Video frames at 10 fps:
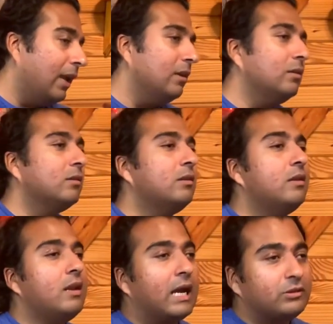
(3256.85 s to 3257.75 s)
and
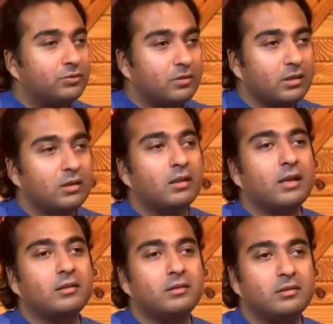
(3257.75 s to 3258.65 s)
naturally
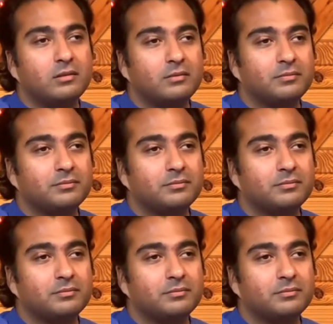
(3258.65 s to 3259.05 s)
collected.